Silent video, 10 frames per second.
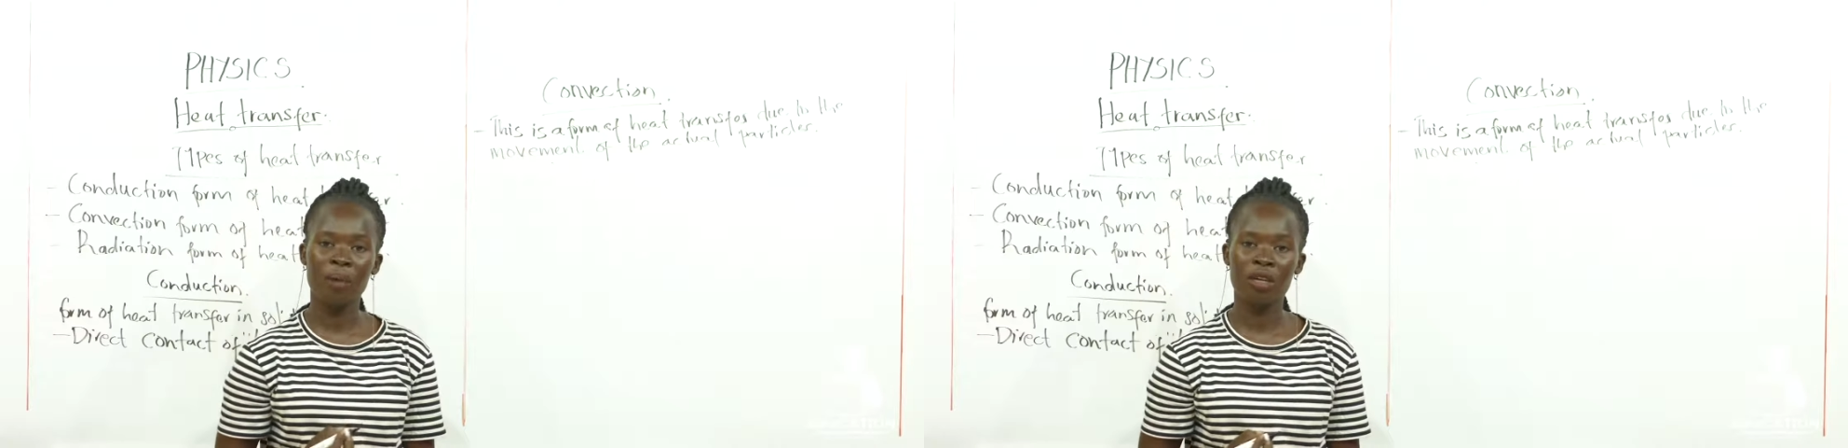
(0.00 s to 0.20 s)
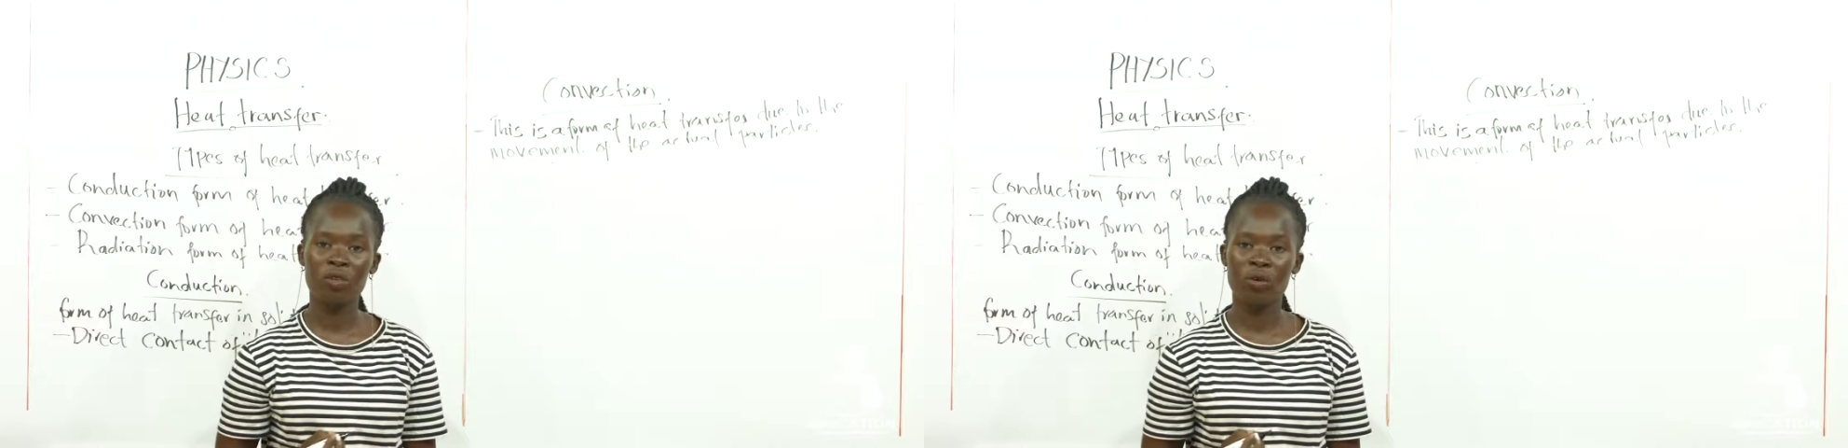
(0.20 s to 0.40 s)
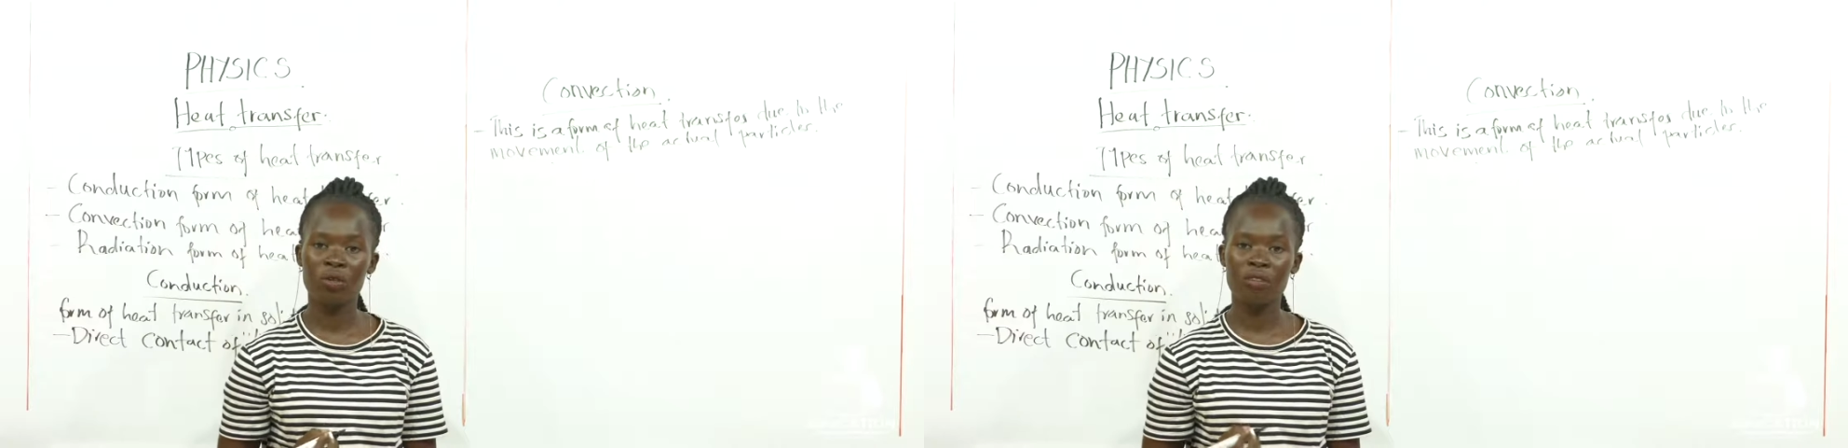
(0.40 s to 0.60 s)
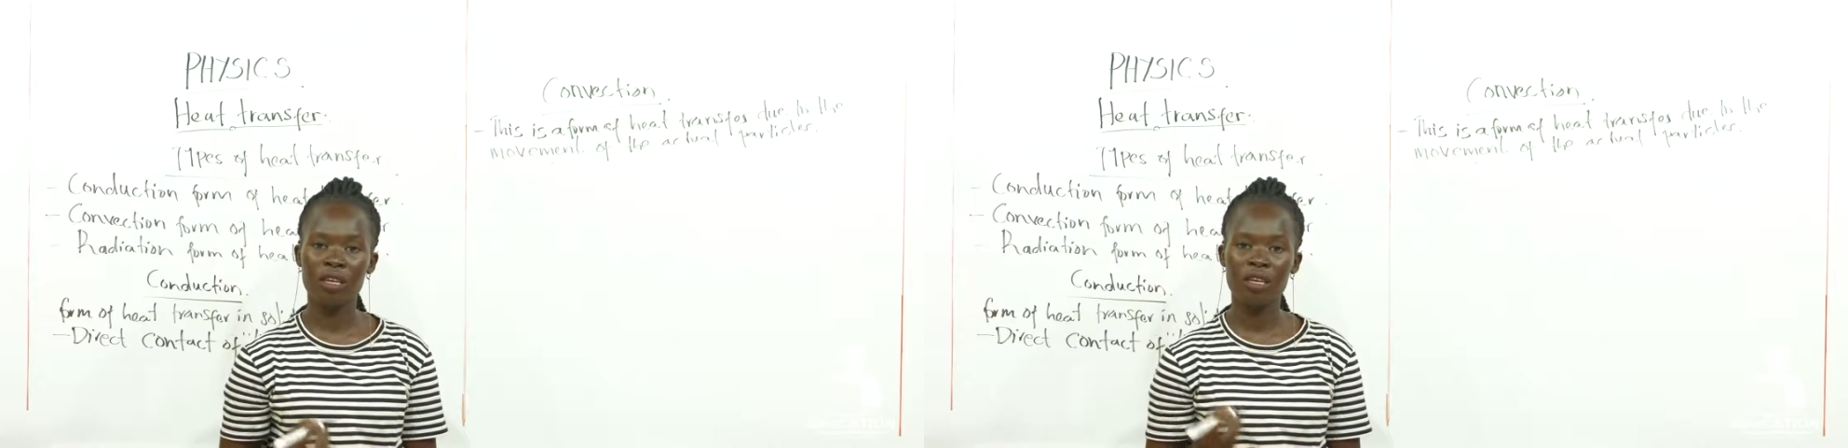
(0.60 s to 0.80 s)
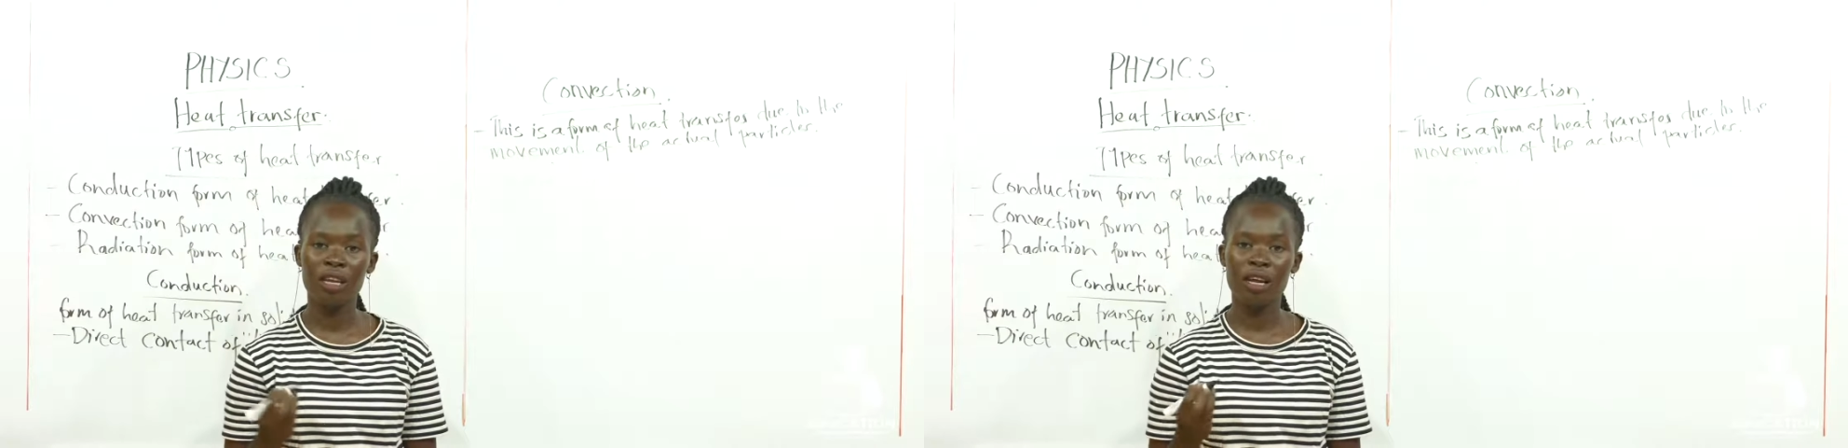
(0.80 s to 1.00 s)
particles
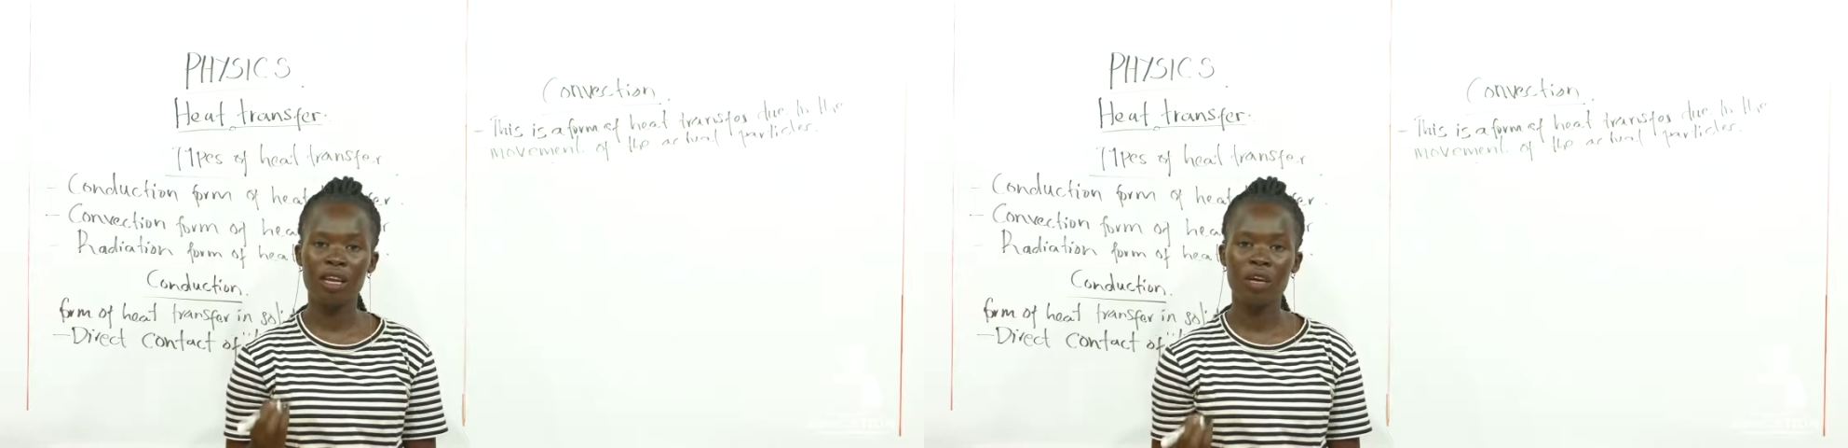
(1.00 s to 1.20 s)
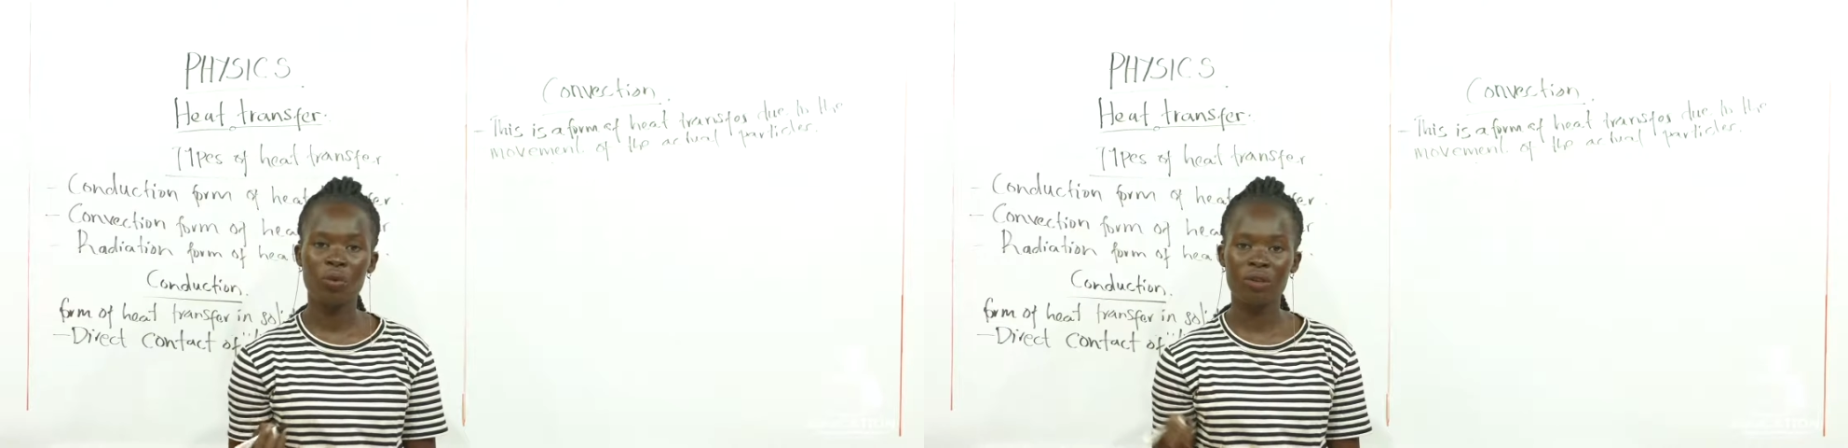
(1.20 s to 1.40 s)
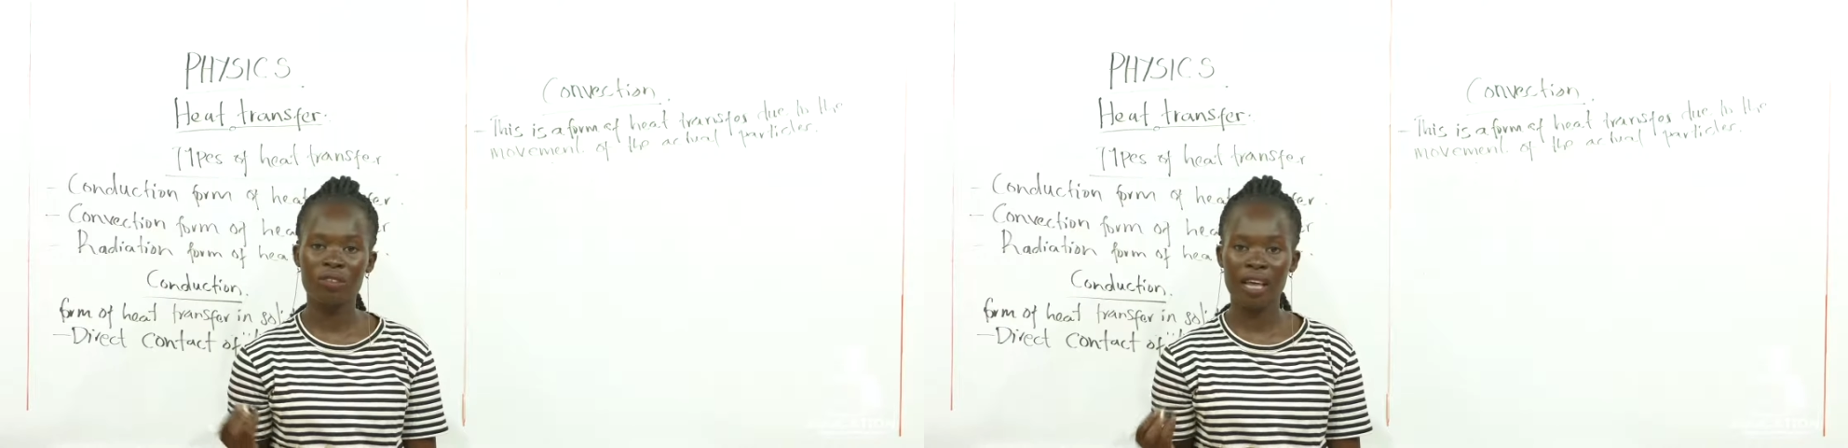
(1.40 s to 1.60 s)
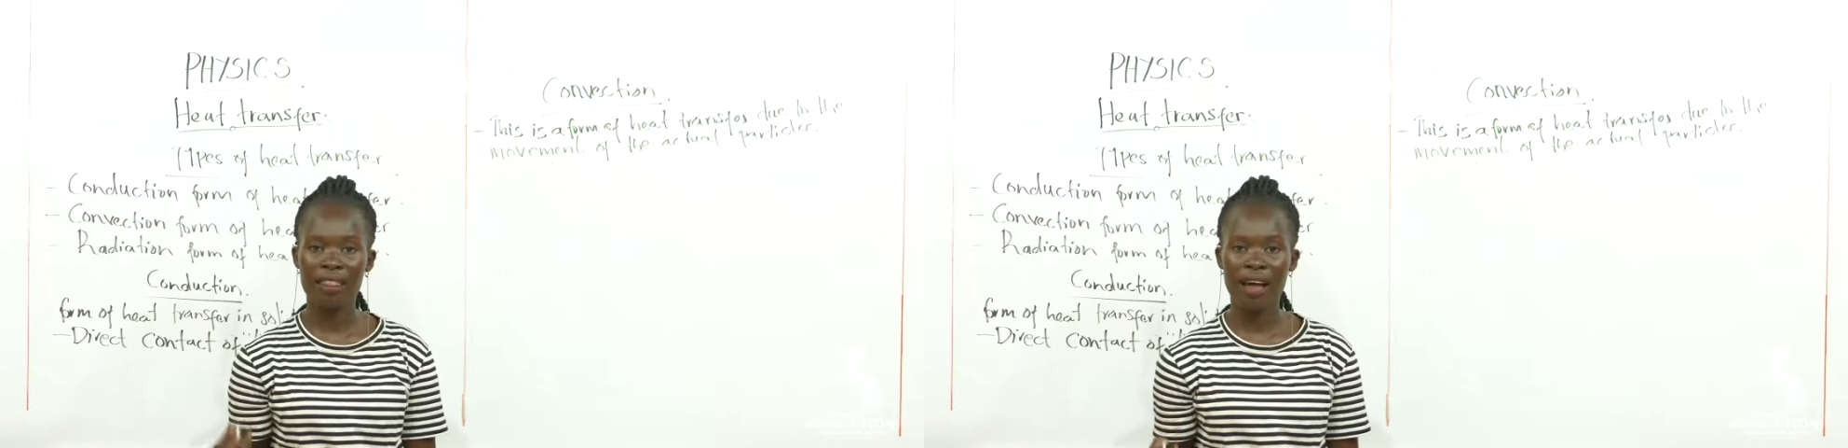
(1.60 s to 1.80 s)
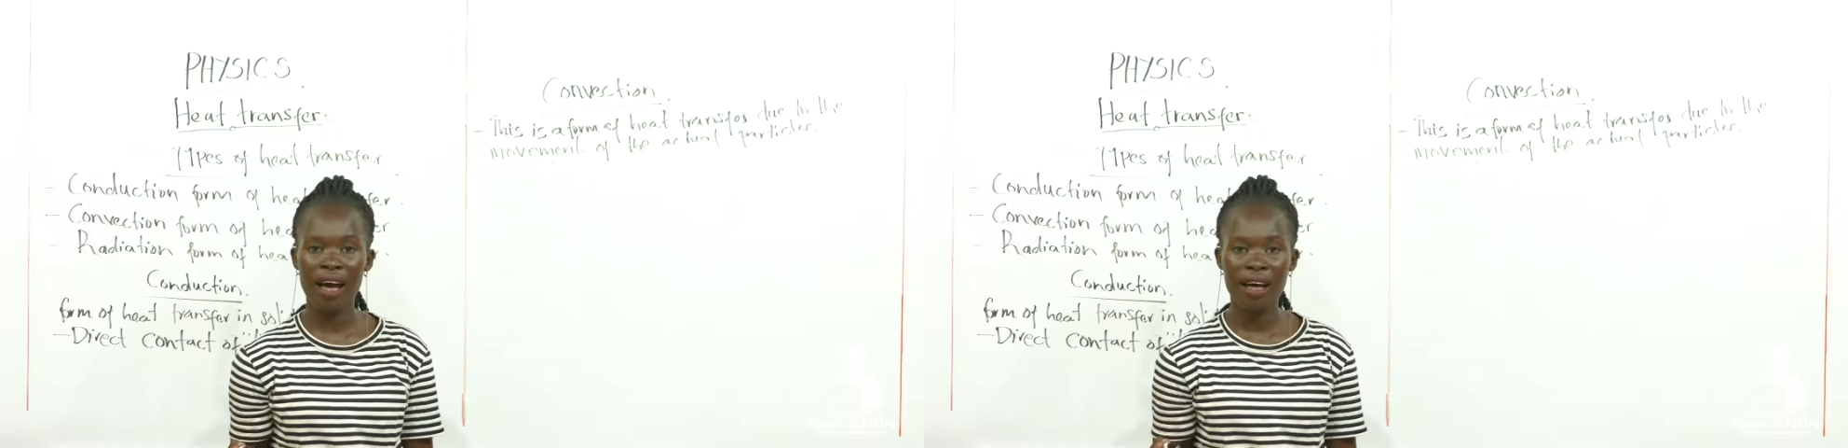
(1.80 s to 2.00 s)
in liquids and
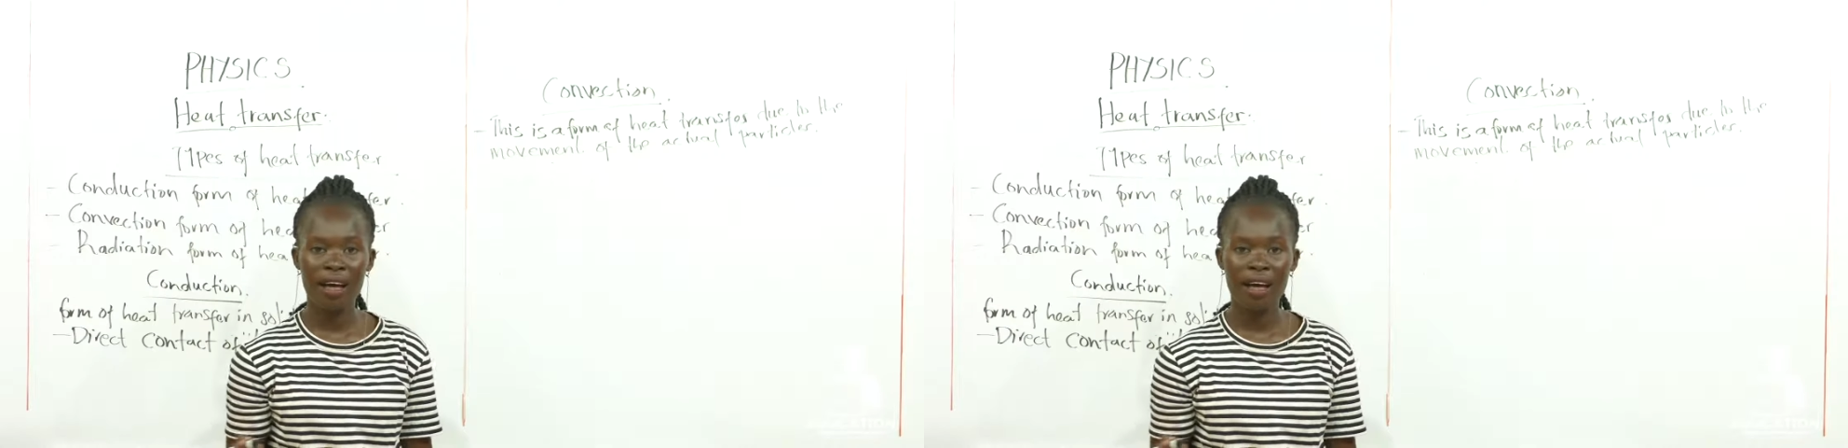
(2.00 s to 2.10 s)
the